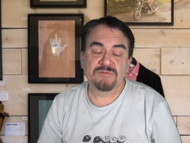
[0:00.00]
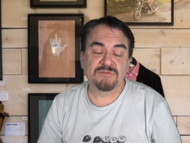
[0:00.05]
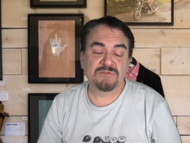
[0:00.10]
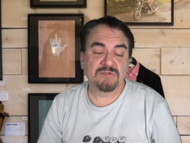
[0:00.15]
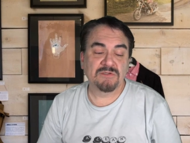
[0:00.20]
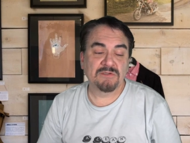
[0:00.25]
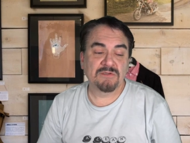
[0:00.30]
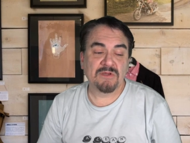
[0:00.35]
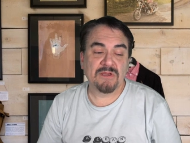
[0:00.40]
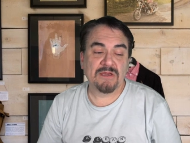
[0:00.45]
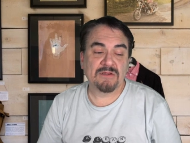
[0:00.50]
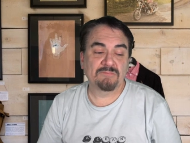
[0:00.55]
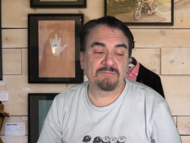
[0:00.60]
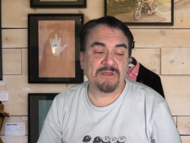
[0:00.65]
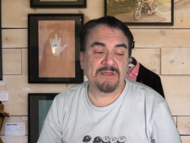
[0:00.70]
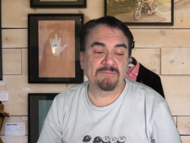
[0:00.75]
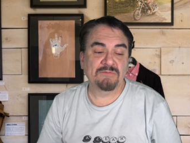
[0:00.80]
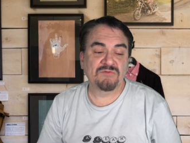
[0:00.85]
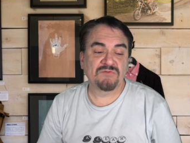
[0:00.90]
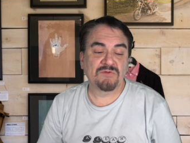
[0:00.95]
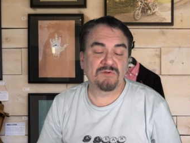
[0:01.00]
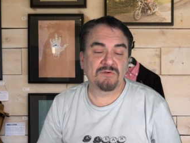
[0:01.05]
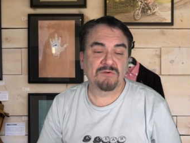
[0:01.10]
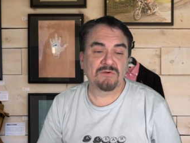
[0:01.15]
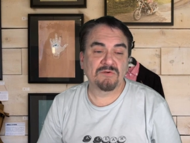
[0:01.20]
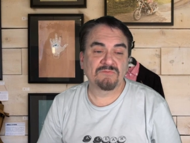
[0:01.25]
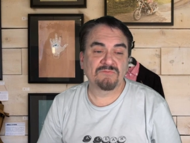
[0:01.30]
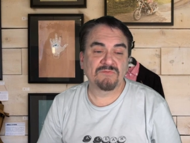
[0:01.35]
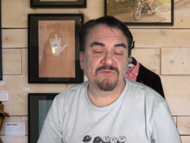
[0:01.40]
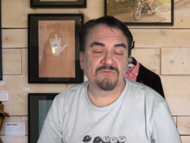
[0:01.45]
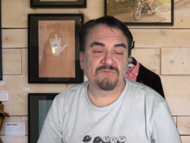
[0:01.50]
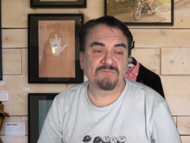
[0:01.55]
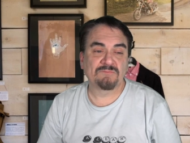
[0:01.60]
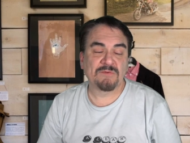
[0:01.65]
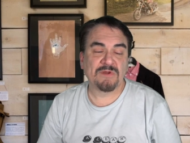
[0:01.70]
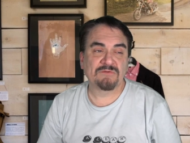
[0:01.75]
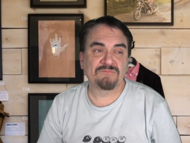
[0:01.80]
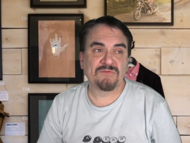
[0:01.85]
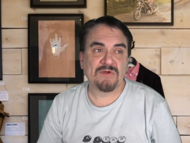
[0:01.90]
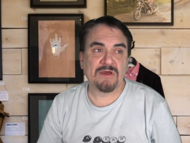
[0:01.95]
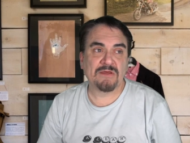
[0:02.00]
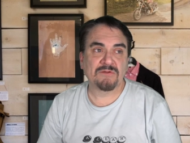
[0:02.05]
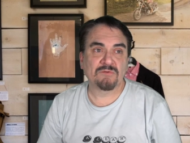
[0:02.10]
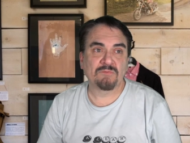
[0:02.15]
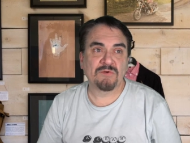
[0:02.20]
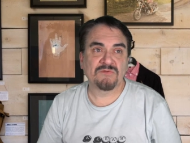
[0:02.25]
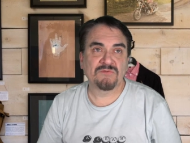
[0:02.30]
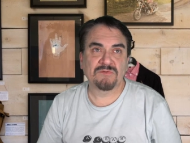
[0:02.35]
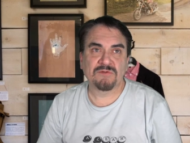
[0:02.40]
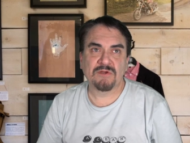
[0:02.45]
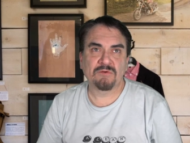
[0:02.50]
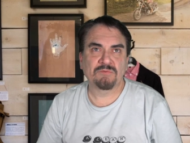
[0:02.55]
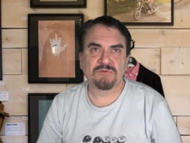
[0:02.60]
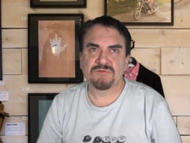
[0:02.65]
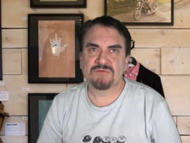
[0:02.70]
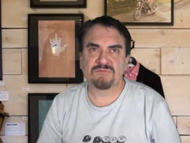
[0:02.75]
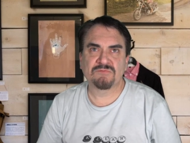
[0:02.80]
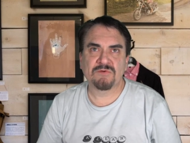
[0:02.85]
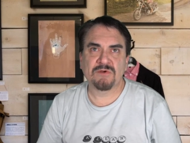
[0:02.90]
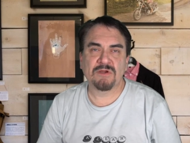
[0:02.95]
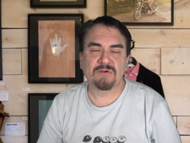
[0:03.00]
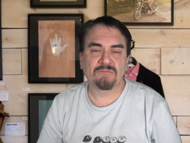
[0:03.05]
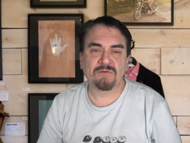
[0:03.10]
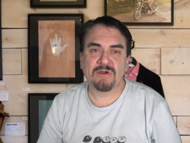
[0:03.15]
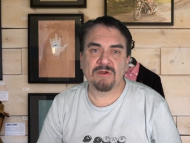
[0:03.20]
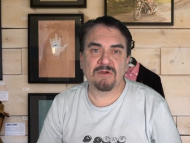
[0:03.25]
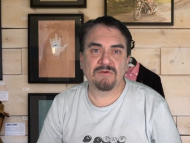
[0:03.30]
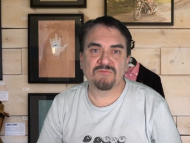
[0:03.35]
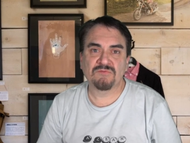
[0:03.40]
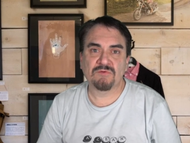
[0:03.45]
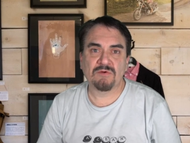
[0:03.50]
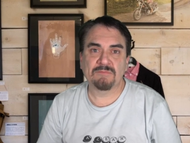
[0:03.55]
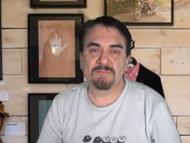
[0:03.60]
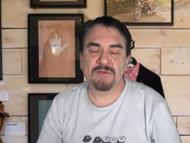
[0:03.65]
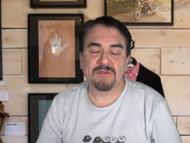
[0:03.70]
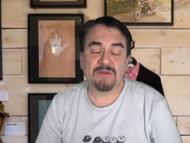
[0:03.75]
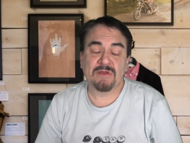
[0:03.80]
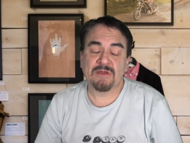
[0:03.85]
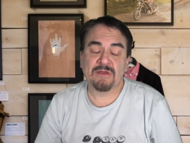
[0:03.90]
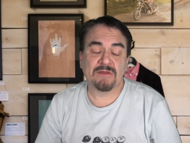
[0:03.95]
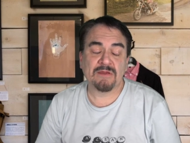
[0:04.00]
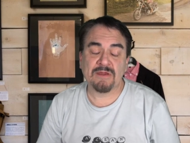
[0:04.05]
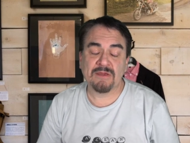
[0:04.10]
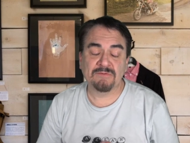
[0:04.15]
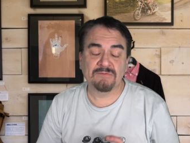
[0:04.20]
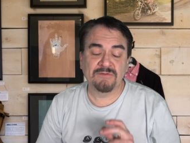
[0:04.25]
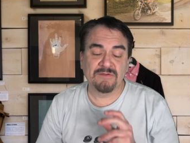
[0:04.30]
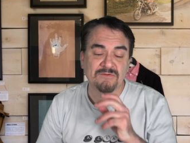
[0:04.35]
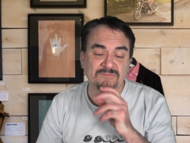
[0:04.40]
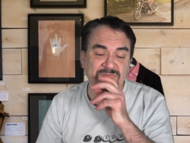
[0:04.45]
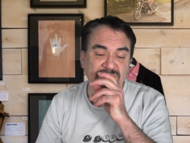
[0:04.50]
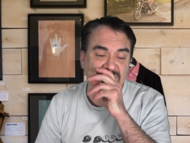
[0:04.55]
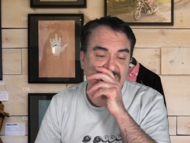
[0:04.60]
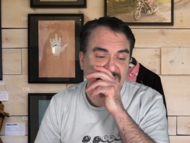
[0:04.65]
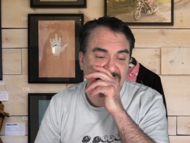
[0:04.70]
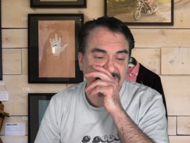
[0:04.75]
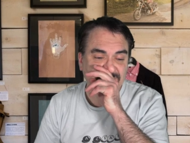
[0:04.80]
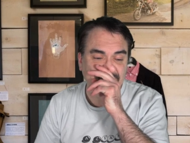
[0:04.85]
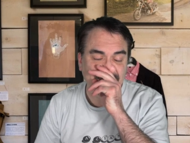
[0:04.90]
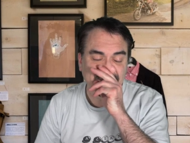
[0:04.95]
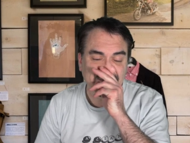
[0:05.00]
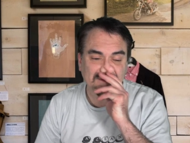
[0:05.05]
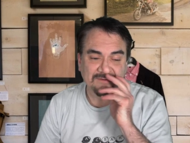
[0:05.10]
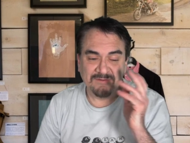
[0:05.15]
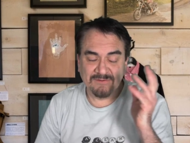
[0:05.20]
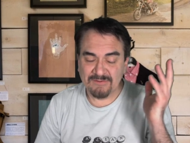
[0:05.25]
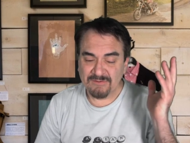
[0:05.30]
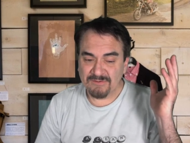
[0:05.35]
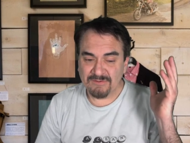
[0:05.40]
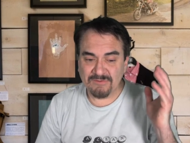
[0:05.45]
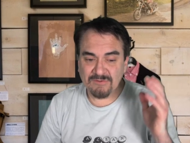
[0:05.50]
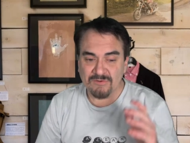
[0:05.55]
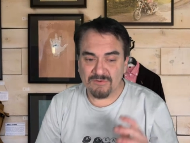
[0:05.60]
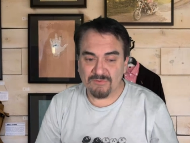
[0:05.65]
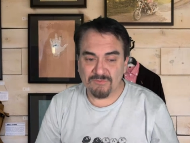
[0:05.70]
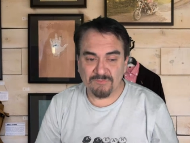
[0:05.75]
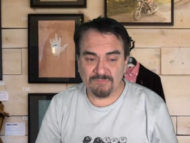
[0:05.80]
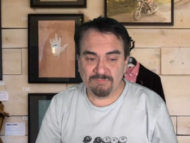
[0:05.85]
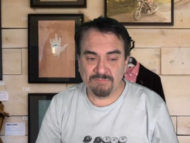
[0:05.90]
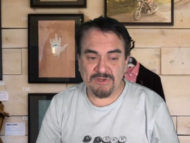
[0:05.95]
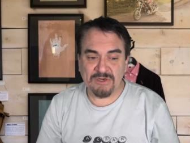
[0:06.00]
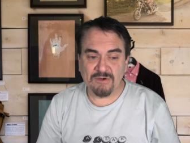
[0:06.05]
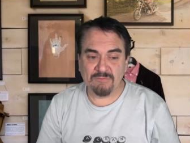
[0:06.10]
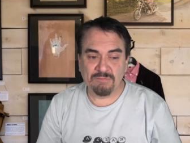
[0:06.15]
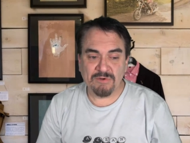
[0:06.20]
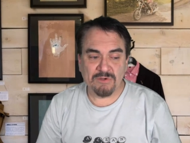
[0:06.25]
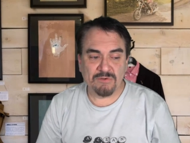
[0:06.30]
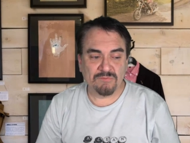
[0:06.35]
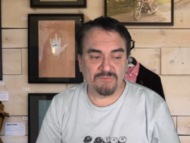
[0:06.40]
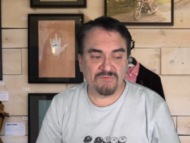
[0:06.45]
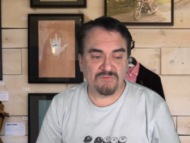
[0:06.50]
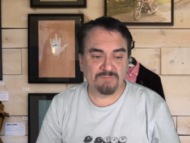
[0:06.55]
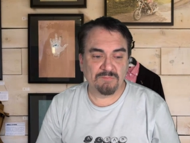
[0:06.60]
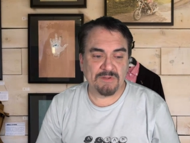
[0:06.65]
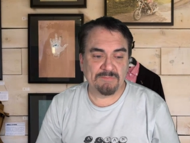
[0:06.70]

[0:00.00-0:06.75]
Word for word: she had a babysitter if my father wasn't there, which is very rare. So, I mean, I lived on, you know, bare bones.